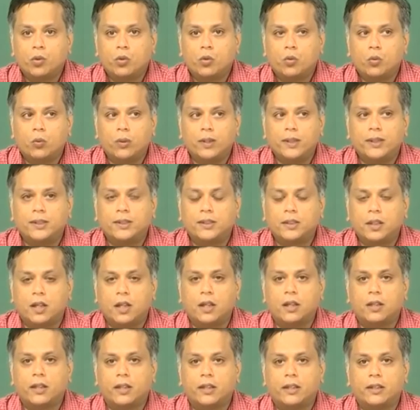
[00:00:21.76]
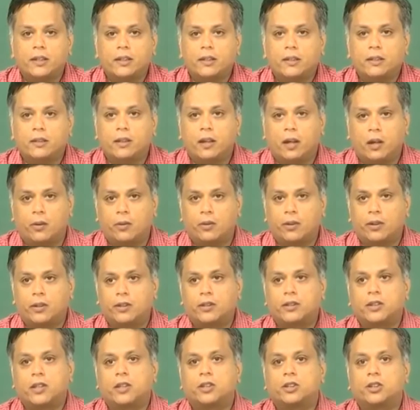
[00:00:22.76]
We started our
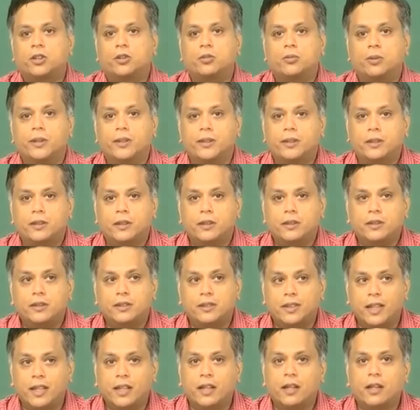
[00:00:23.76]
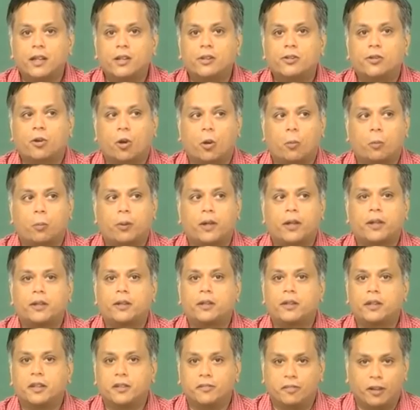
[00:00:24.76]
discussion with single
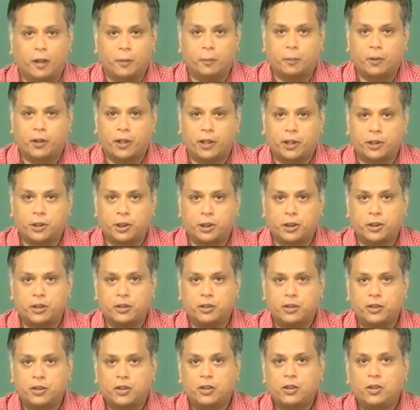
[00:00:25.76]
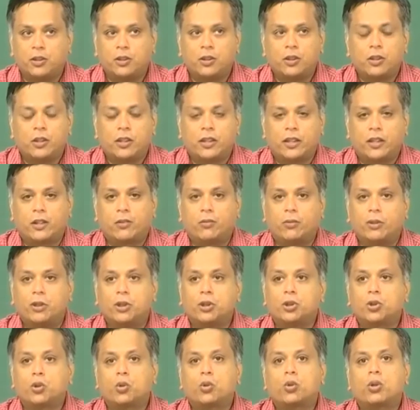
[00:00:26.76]
droplet evaporation, and we
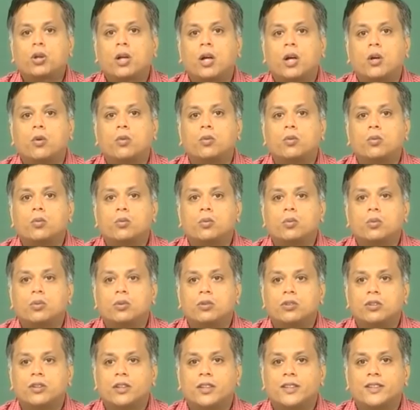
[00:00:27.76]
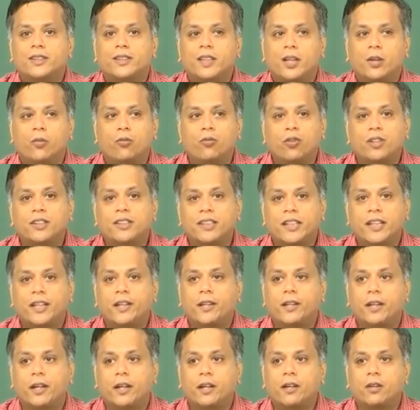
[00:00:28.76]
showed how the surface
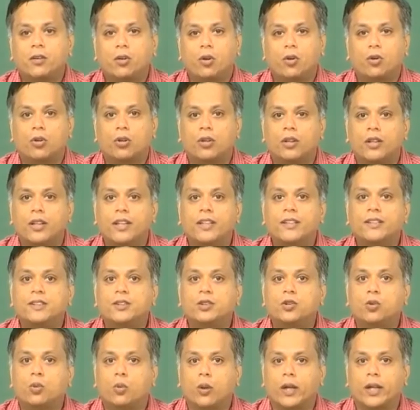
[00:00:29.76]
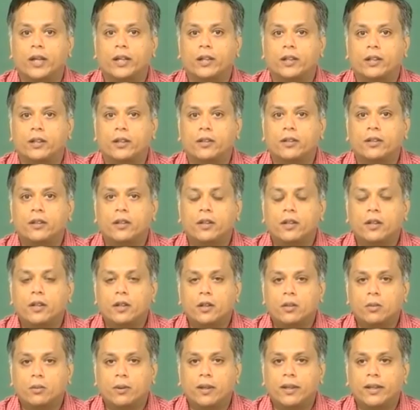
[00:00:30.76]
area, or d squared,
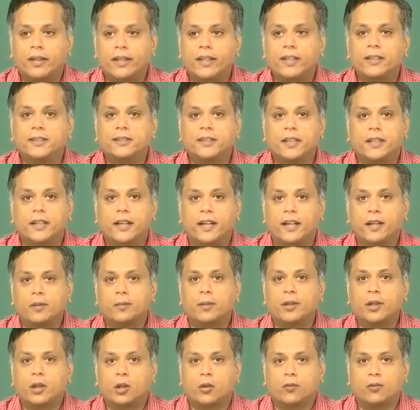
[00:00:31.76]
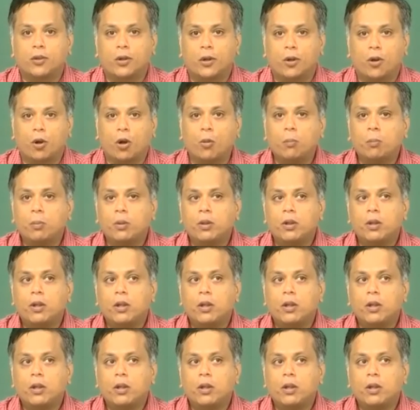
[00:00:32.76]
where d is the diameter of the drop,